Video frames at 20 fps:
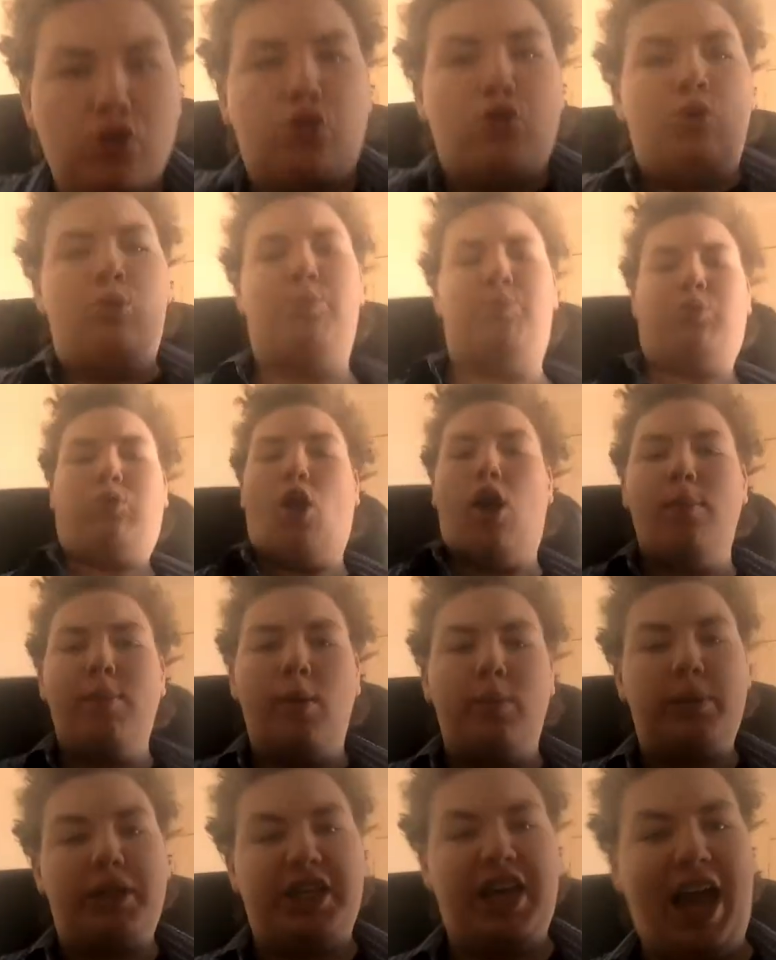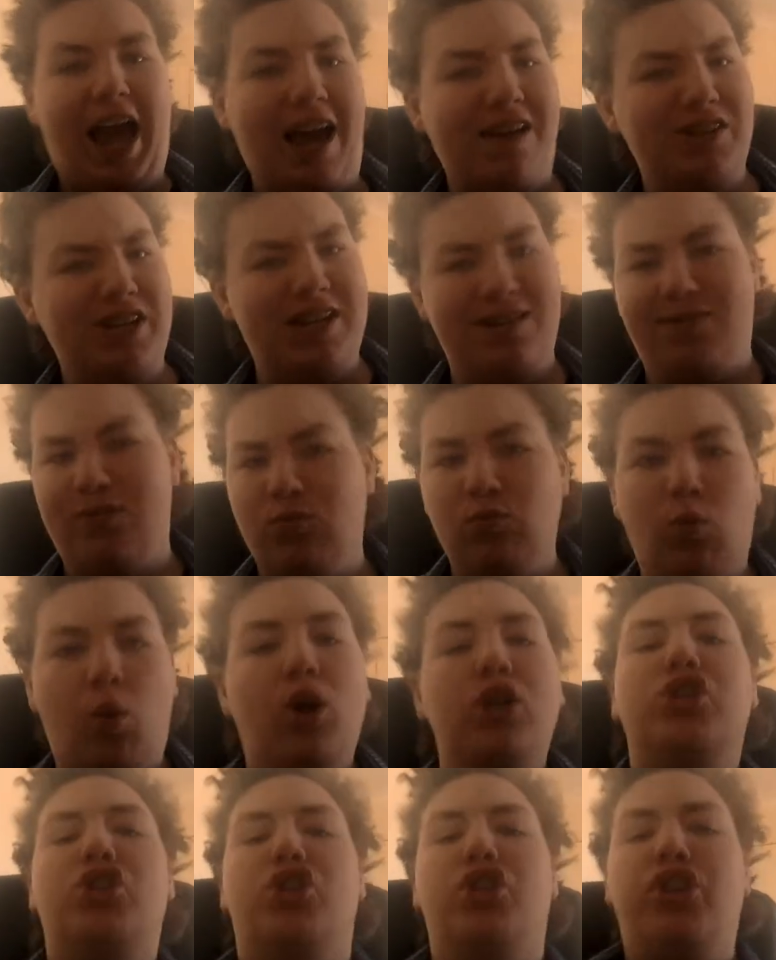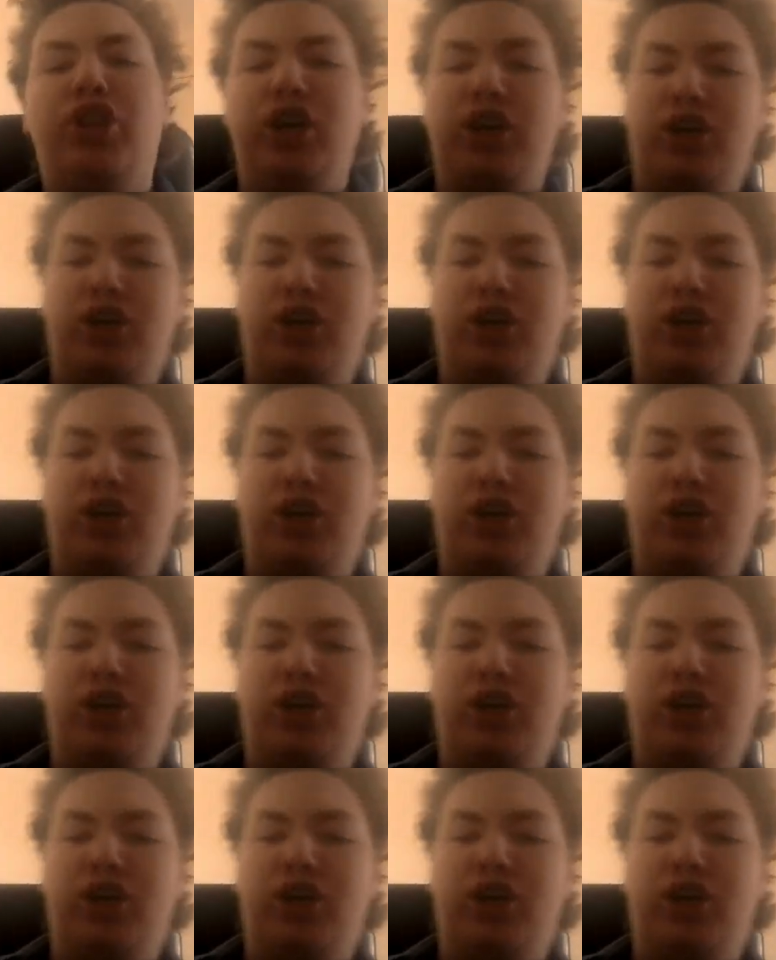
You probably haven't even watched the